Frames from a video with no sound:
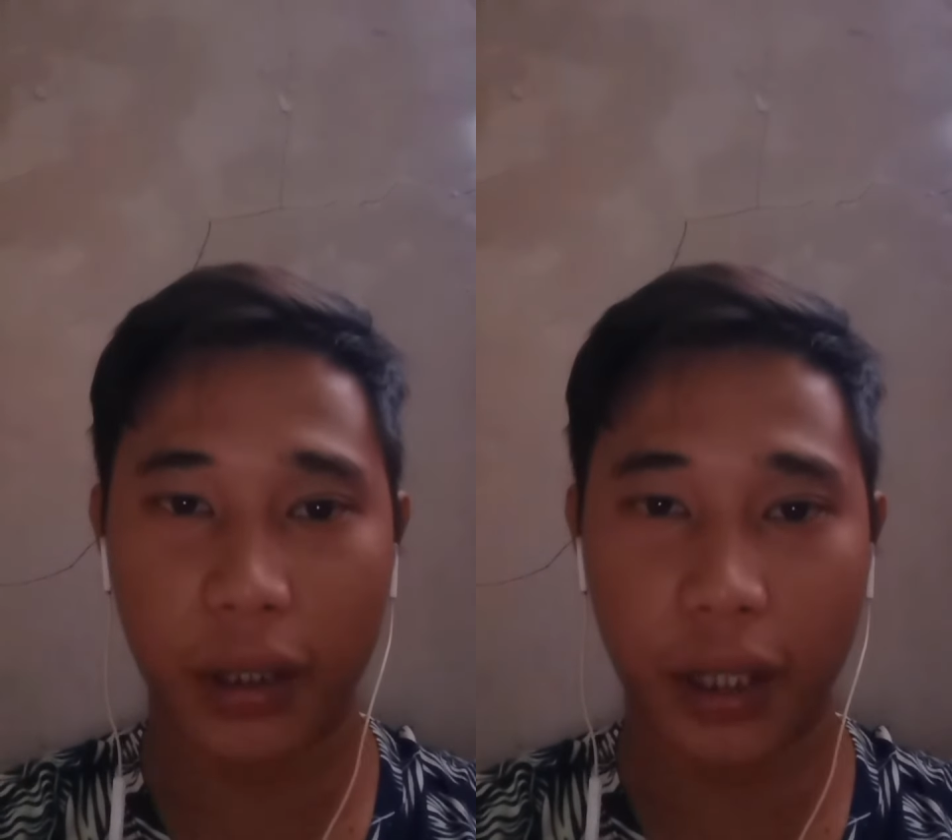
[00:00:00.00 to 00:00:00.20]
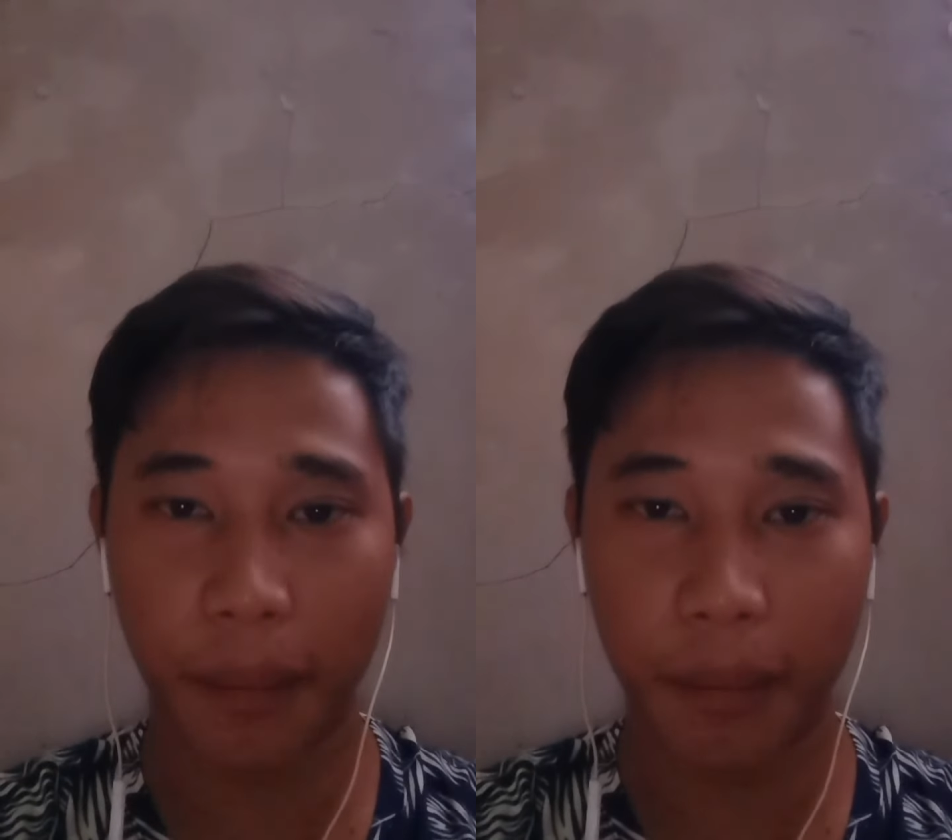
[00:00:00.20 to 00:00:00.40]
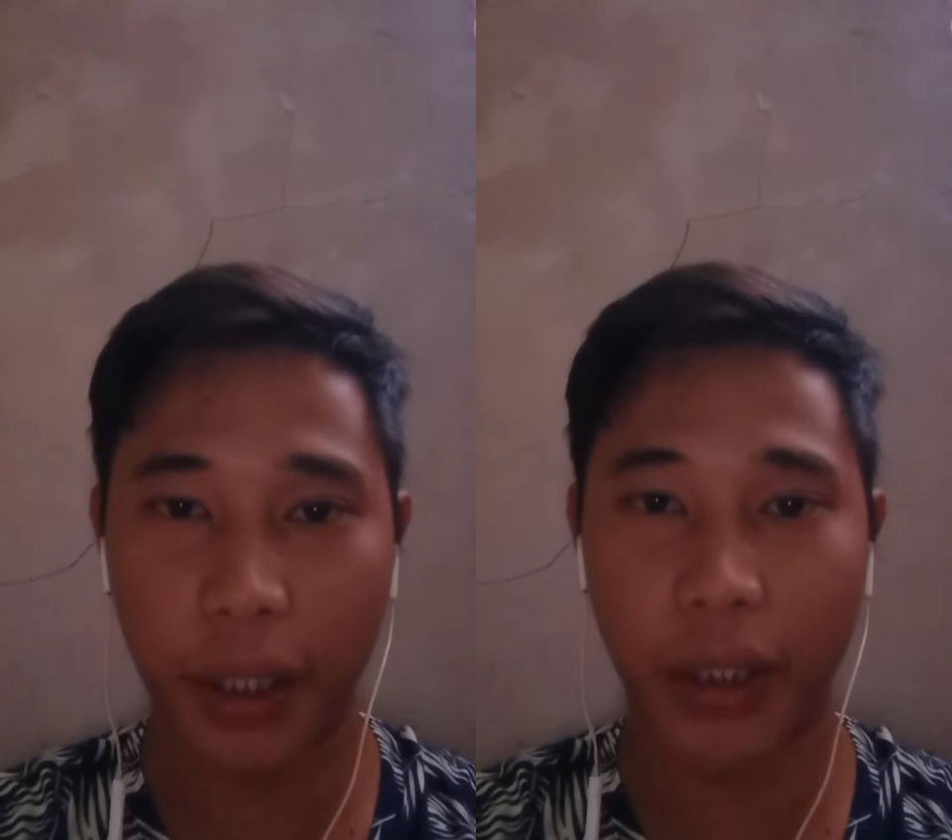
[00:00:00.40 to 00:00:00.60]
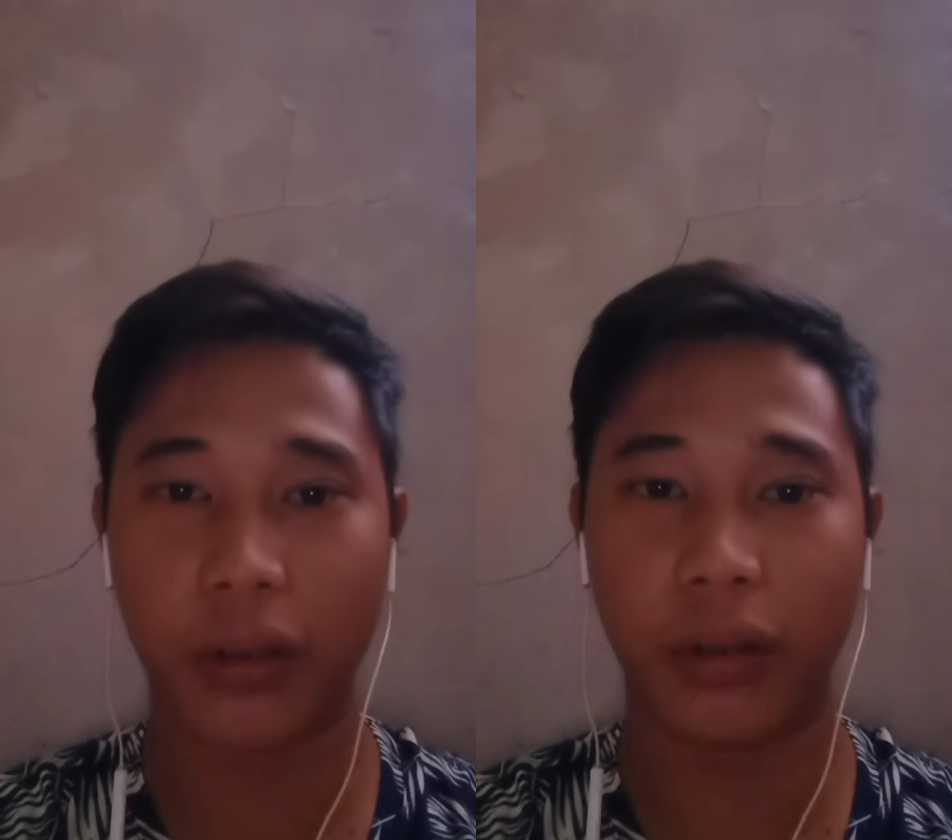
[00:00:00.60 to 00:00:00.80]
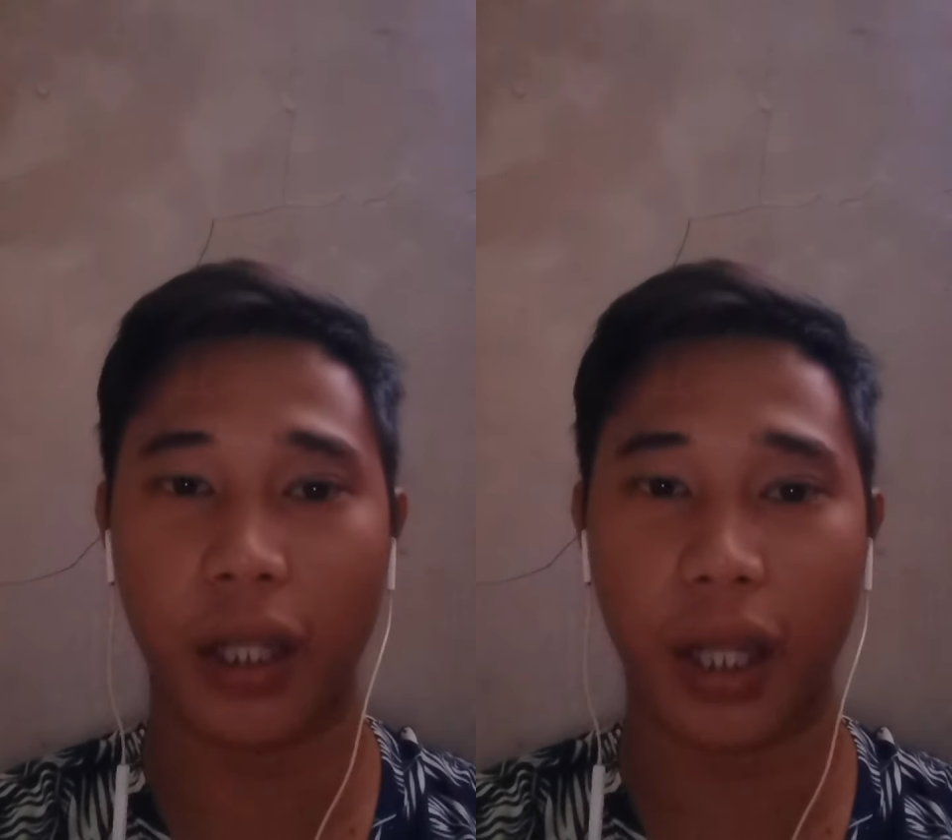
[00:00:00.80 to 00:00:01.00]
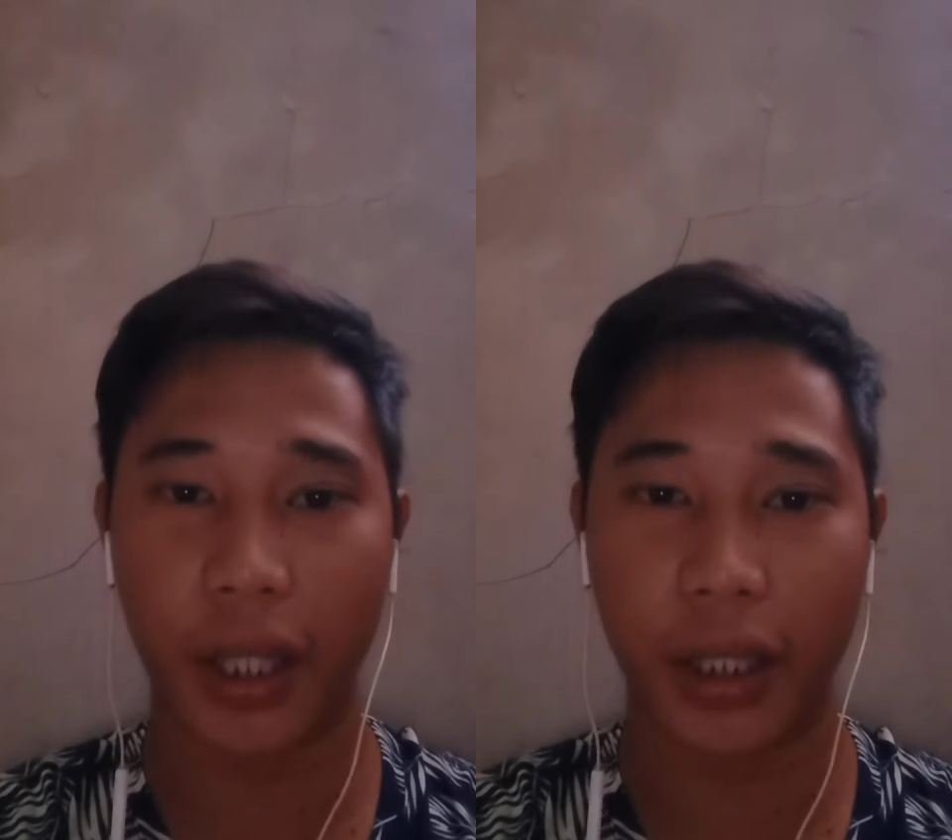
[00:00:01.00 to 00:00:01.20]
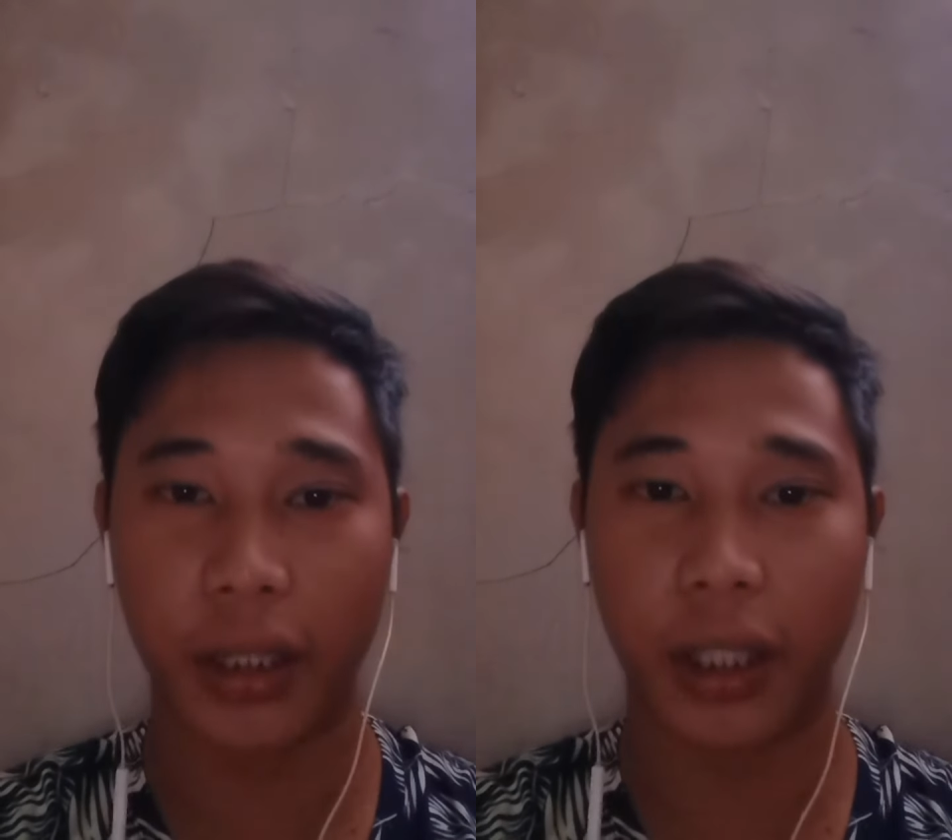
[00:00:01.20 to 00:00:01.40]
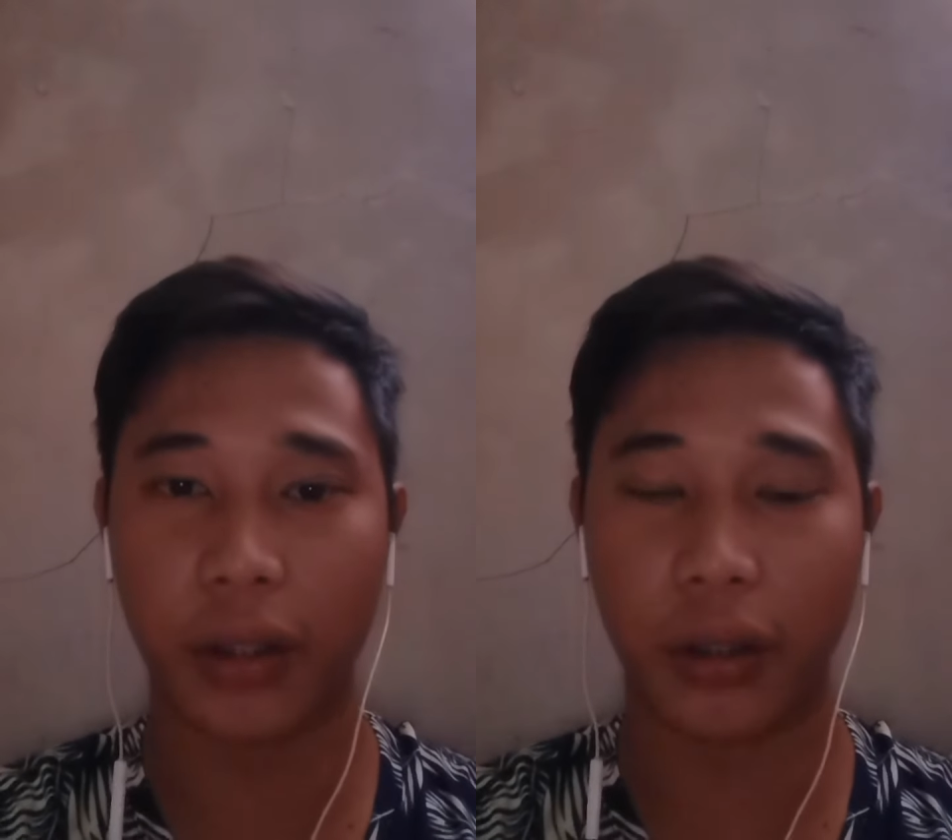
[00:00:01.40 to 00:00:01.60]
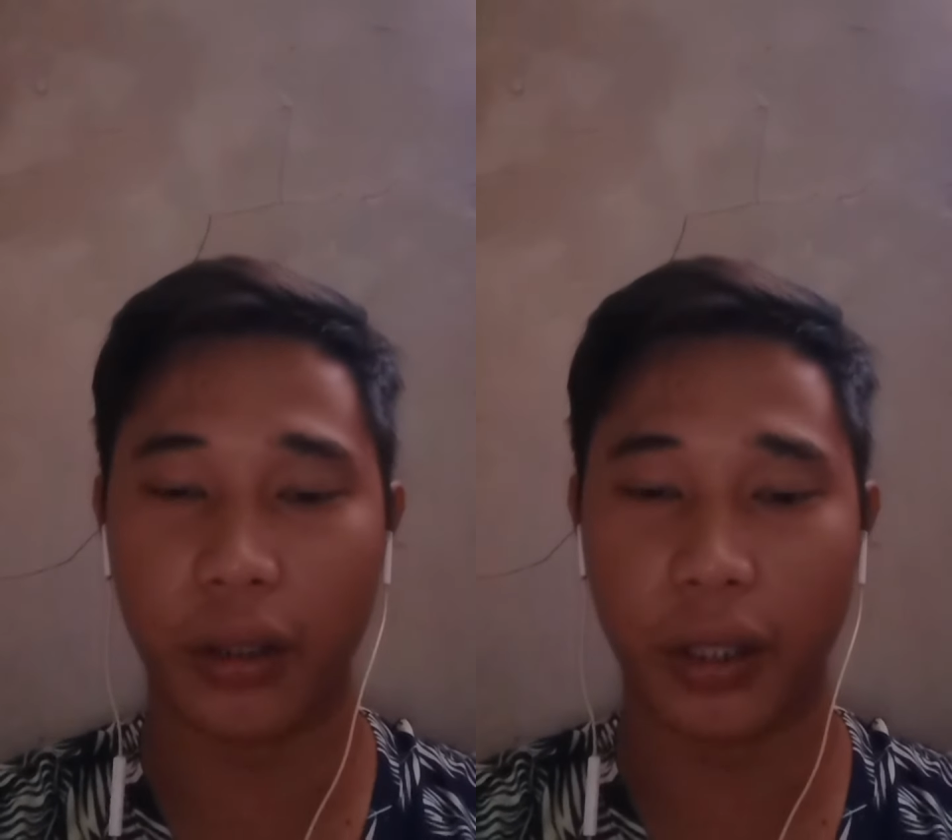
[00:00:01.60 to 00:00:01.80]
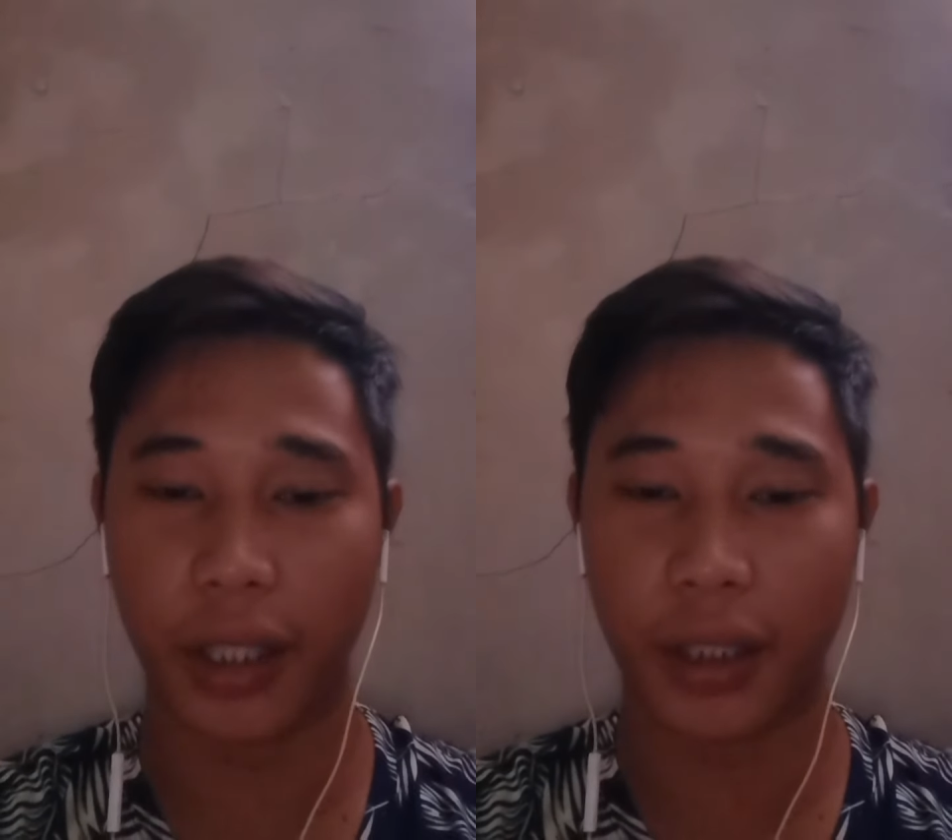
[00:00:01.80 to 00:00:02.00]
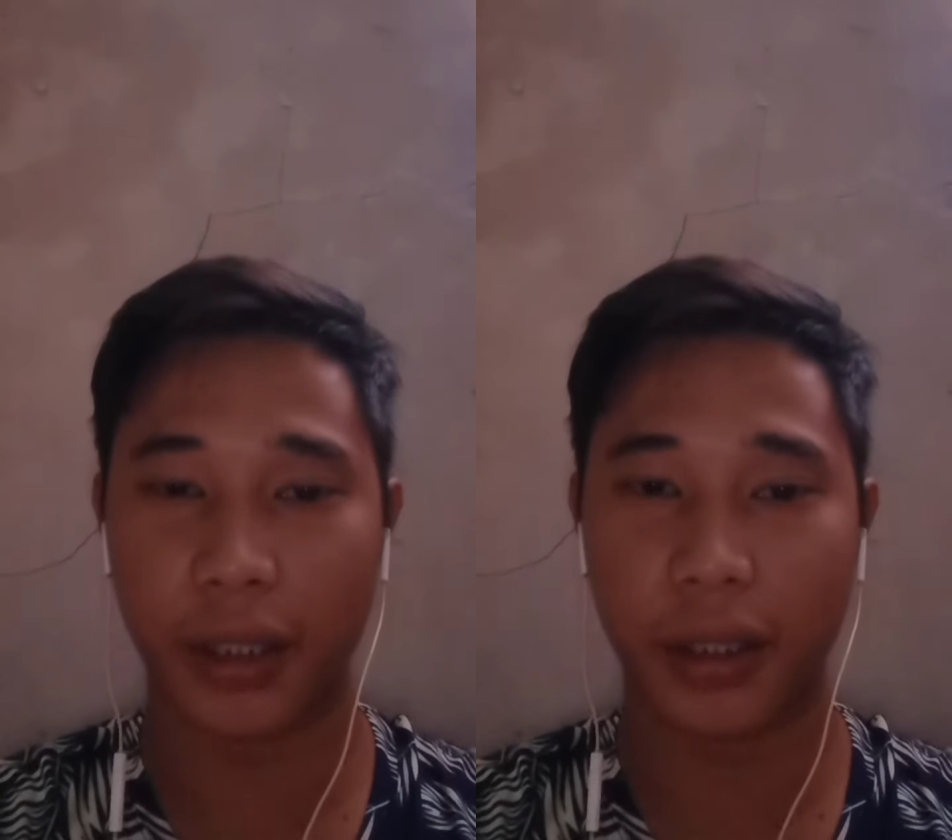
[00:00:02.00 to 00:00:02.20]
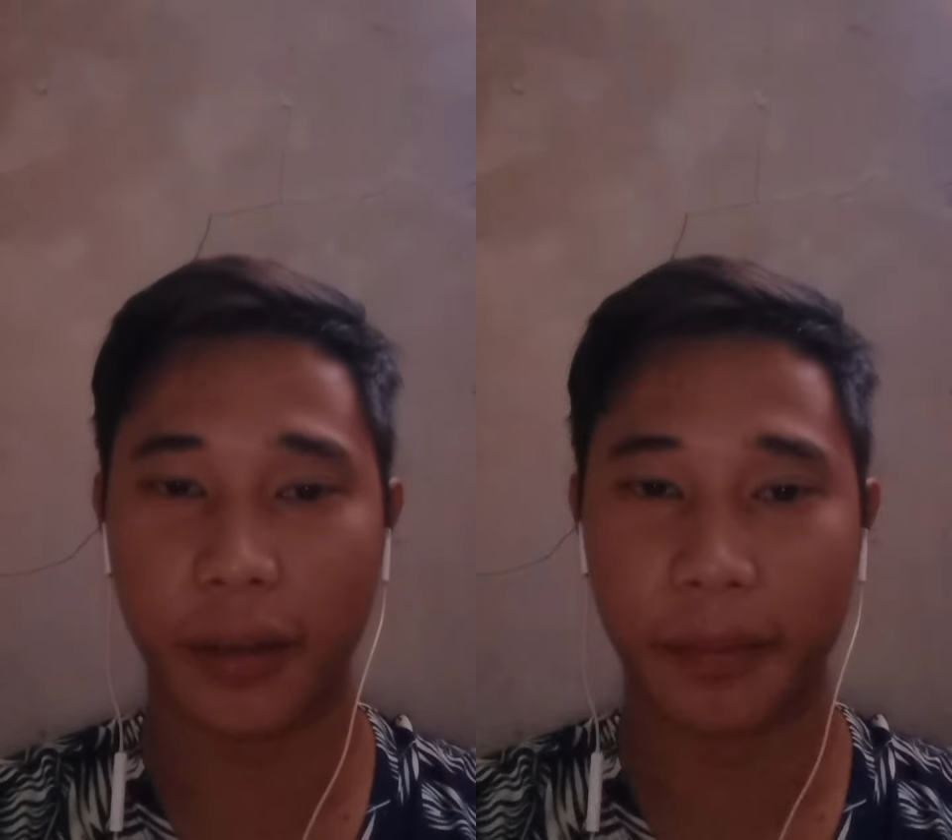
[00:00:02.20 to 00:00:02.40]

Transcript: submit to the lie detector test.